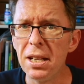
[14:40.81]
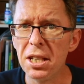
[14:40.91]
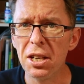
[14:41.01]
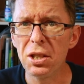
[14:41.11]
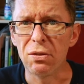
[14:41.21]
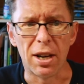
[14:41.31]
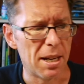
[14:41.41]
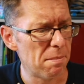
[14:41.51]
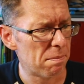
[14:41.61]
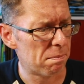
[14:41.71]
It's a nice
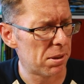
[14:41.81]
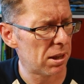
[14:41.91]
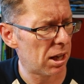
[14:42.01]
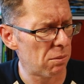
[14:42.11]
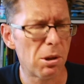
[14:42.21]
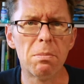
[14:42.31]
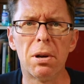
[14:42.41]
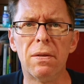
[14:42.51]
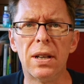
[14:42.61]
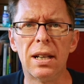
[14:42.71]
frame, but I wouldn't
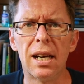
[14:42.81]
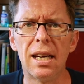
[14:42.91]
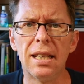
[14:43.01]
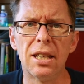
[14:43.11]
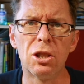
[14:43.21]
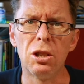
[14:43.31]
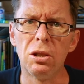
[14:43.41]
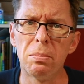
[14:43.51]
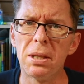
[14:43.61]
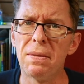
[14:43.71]
bother unless
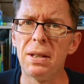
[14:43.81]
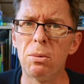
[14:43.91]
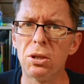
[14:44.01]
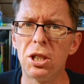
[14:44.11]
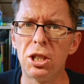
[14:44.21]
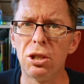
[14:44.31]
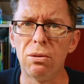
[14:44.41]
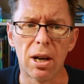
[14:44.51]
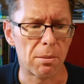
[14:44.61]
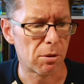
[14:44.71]
you specifically wanted
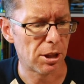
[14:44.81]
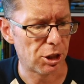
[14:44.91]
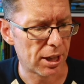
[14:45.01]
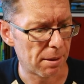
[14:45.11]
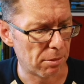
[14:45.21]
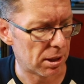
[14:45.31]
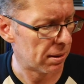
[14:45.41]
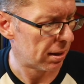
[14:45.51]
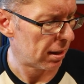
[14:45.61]
to upgrade your camera.